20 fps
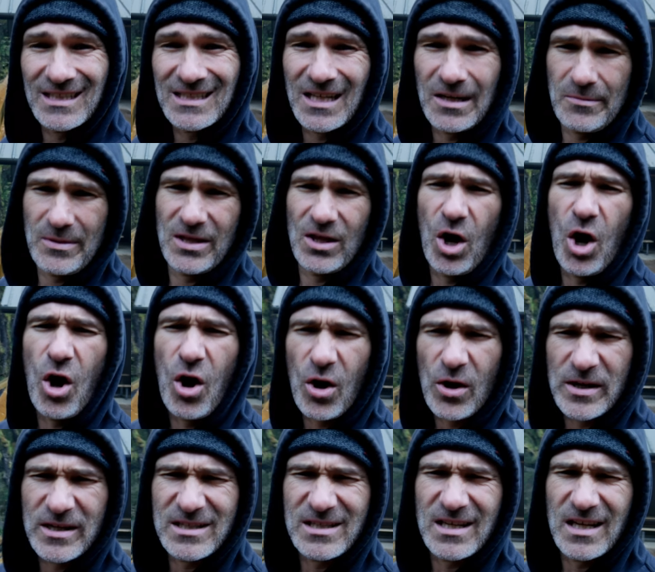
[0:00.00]
it's gonna be the
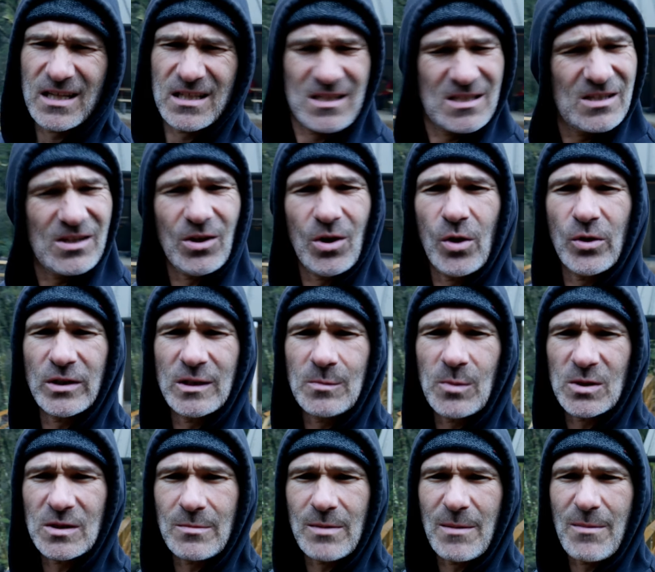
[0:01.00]
hardest day. It's still only
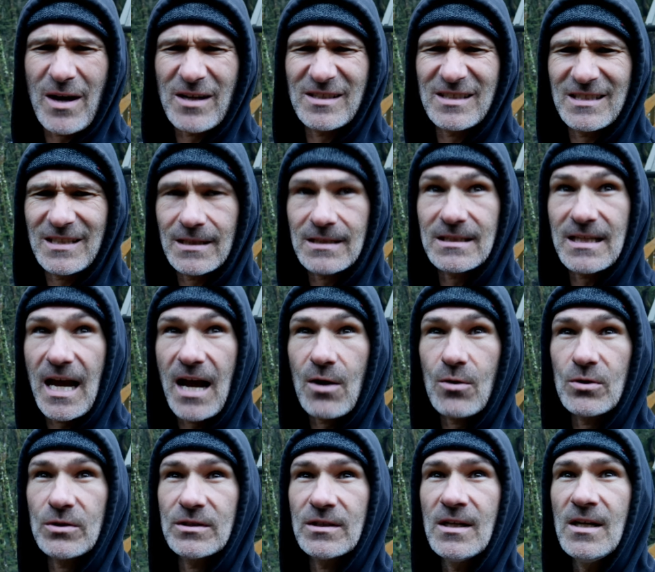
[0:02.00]
supposed to be about six
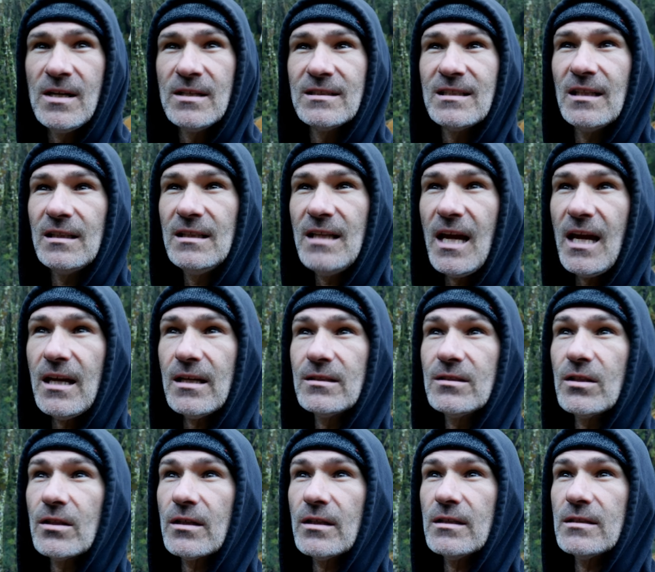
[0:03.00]
hours. Today it
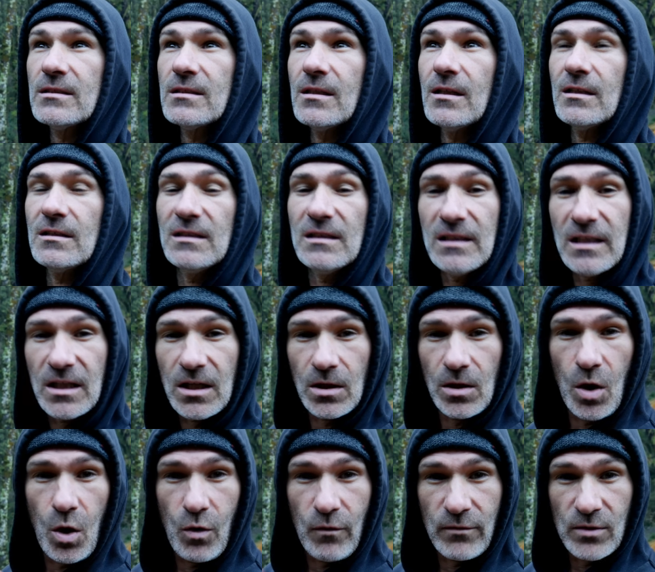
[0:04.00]
took us a
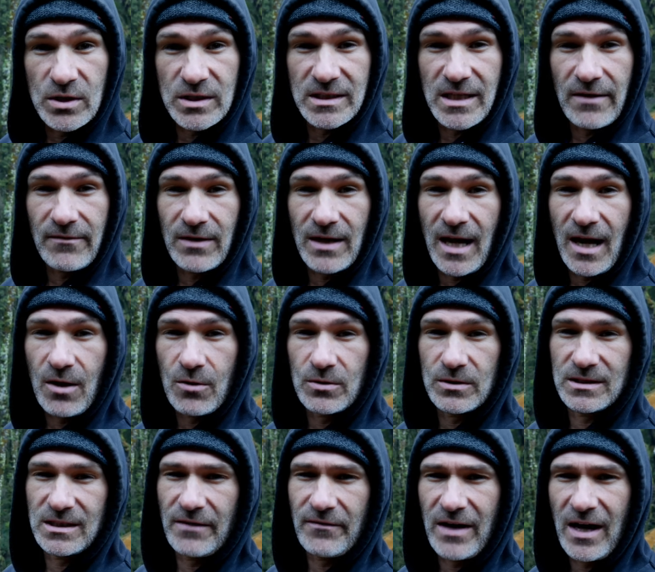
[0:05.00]
little over seven
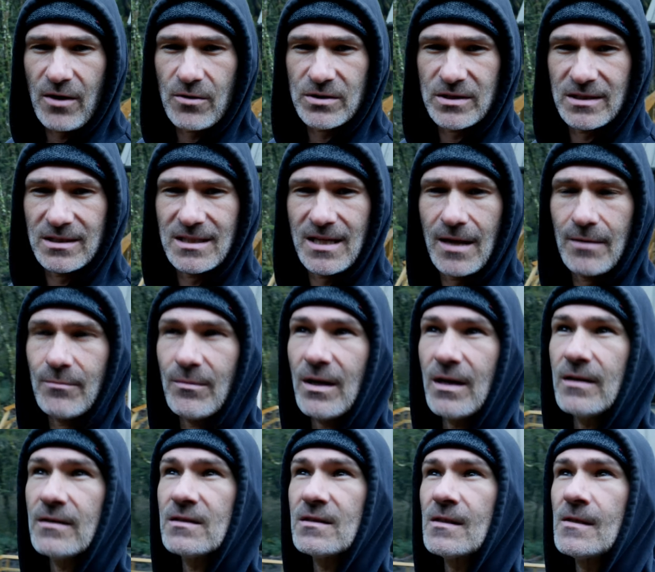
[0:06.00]
hours, seven hours and ten
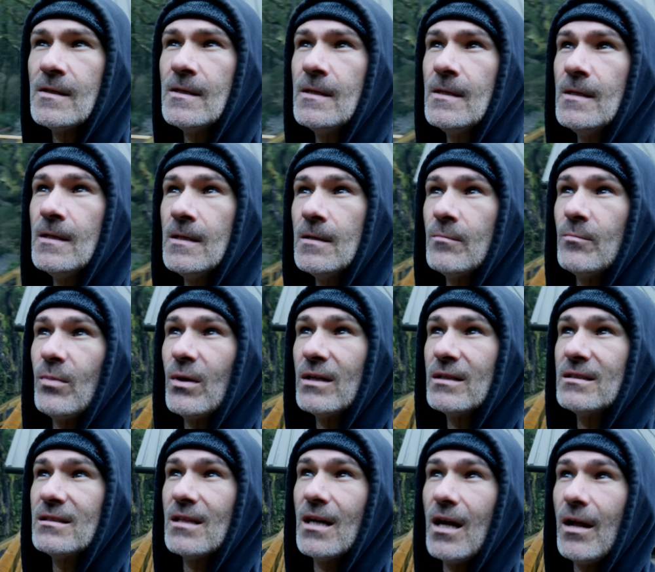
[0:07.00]
minutes.
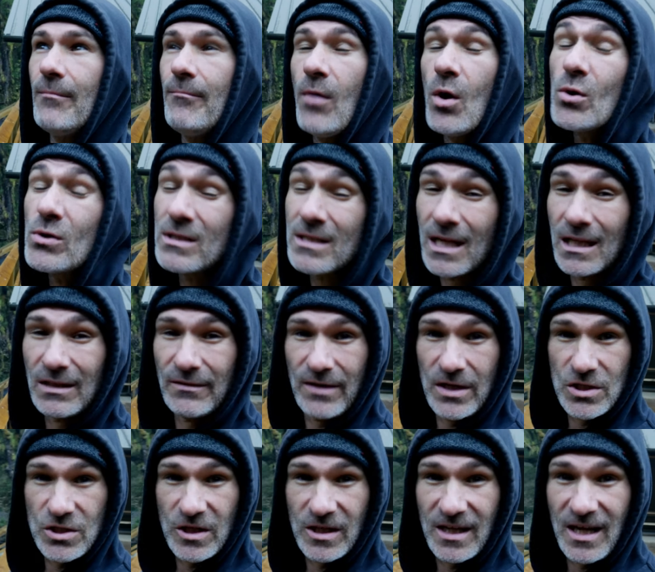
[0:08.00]
But uh, most
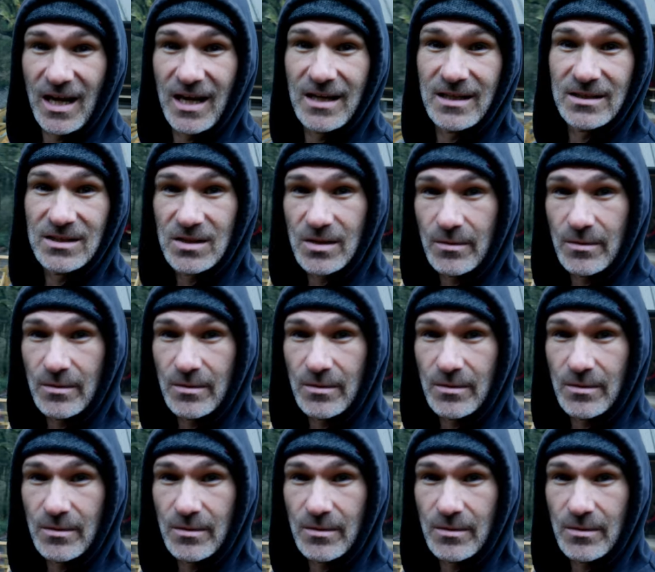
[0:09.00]
elevation gain is